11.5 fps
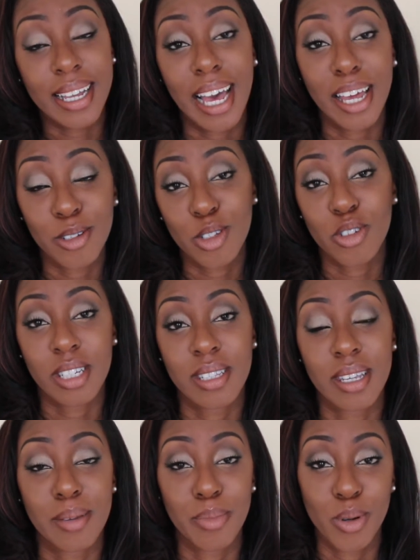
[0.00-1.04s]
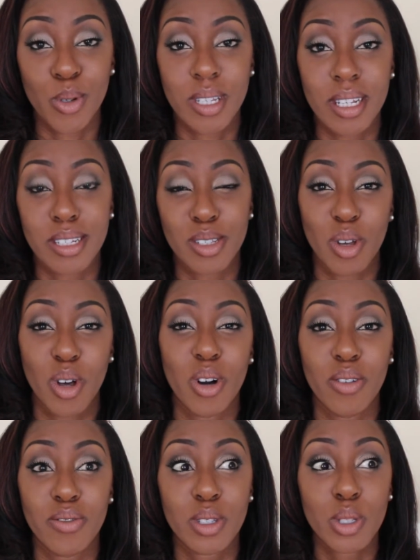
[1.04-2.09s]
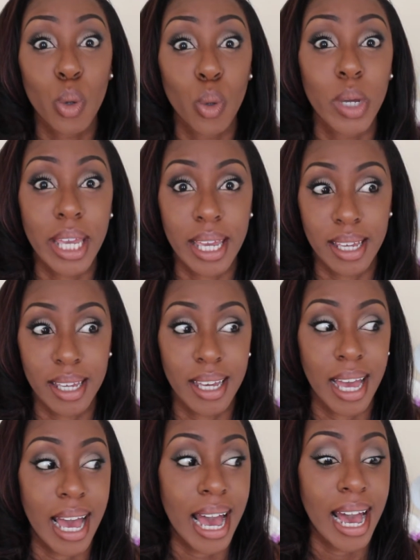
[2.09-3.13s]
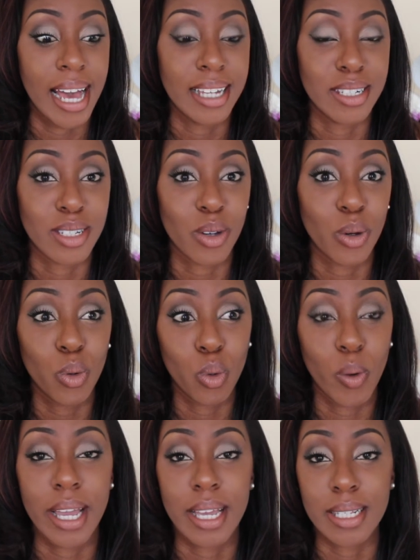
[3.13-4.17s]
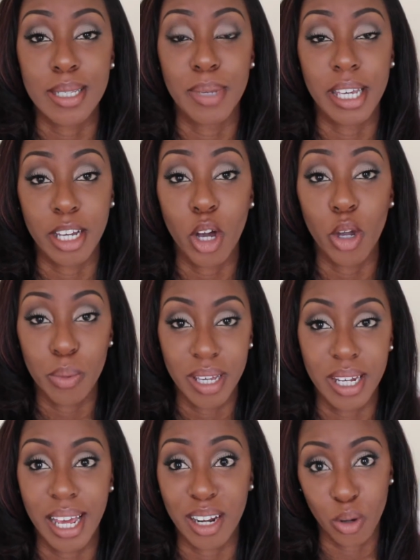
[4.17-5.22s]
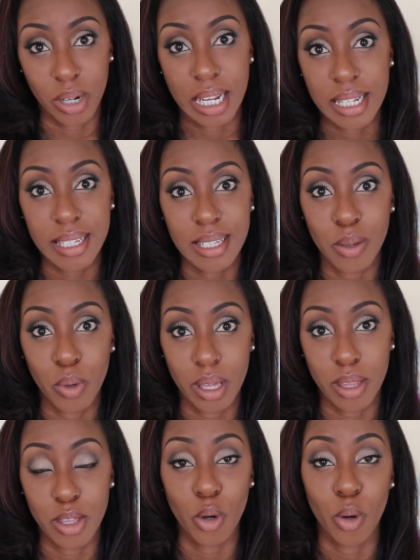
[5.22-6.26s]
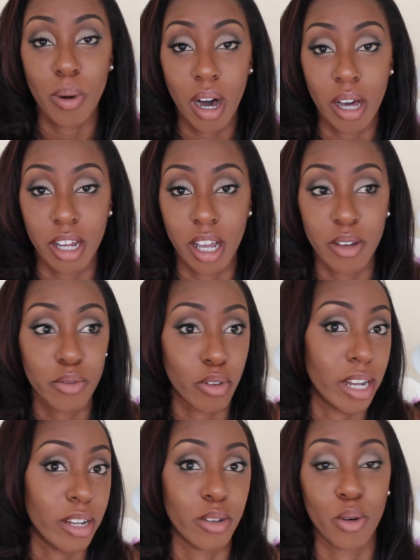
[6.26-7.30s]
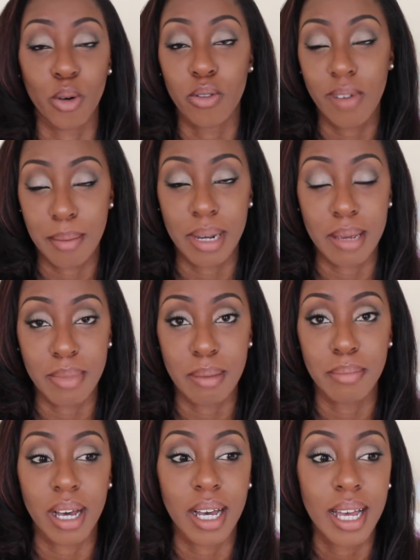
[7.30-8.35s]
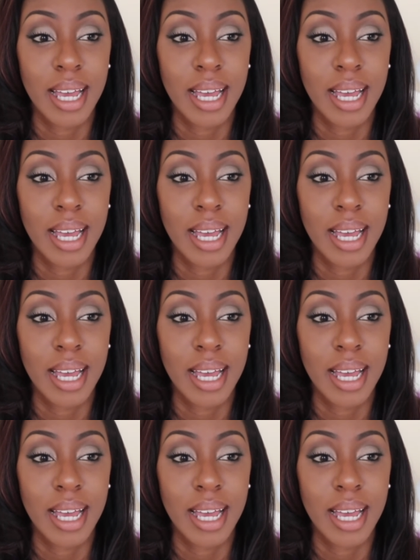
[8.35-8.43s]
cannot stress the importance of talking and always being open and honest with your partner, friend, or family member.